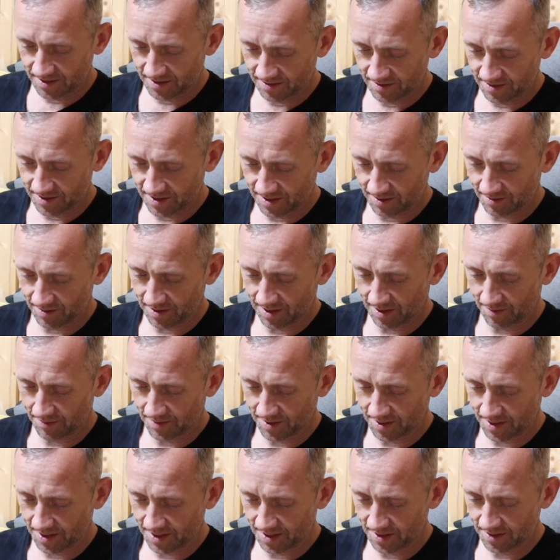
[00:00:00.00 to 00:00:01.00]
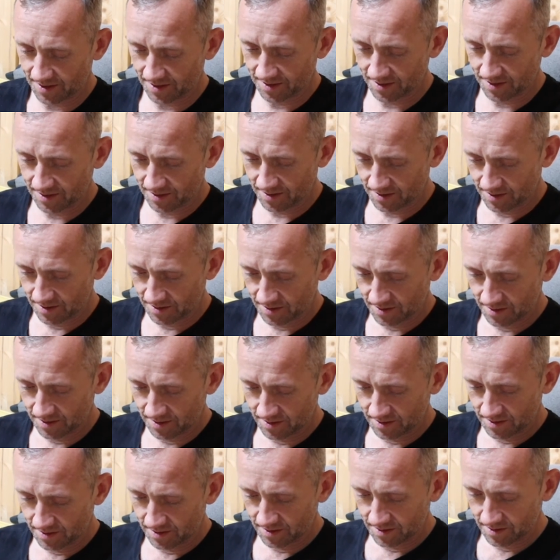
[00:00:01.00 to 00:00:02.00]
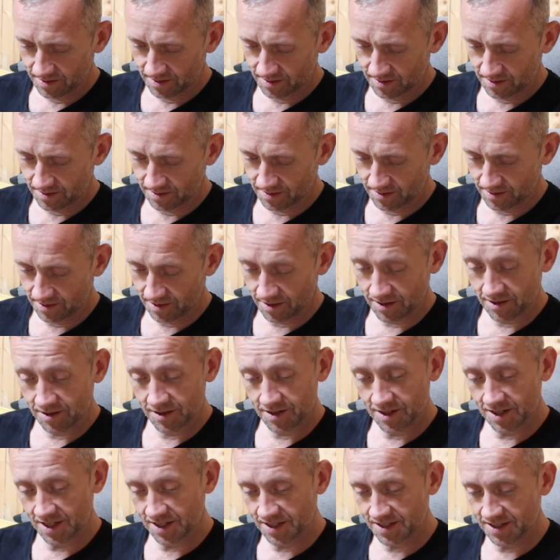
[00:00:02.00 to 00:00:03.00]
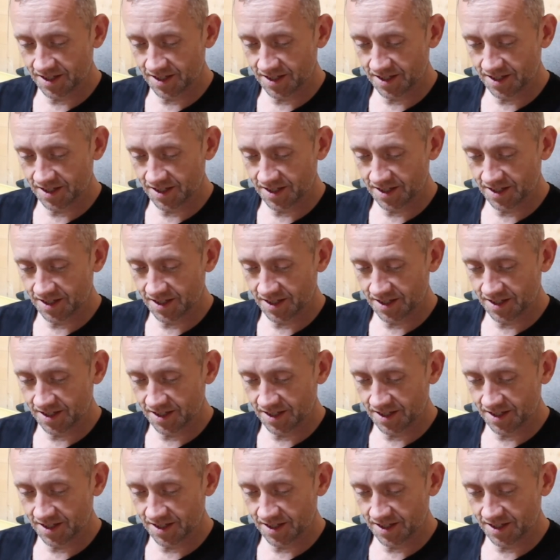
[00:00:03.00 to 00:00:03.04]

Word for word: see what's happening here. Oh, that's,